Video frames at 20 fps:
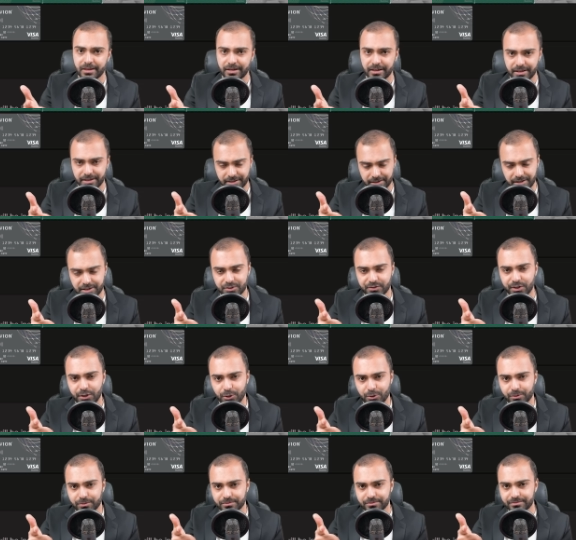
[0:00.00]
in the next
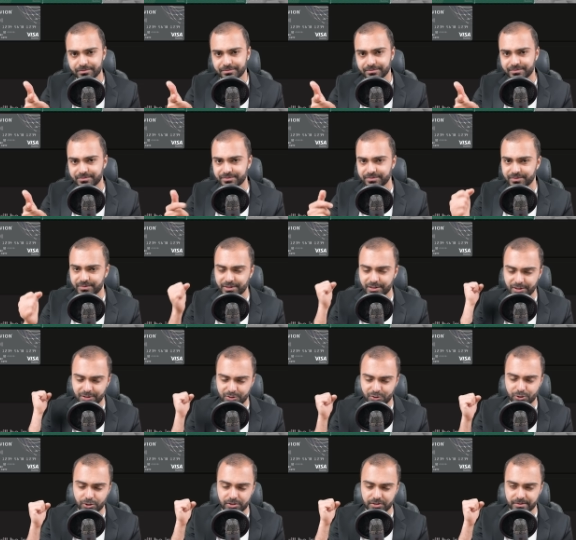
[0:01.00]
video.
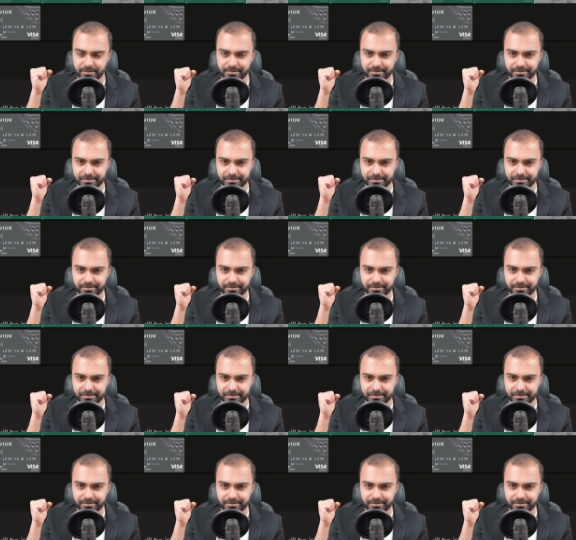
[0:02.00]
Cheers.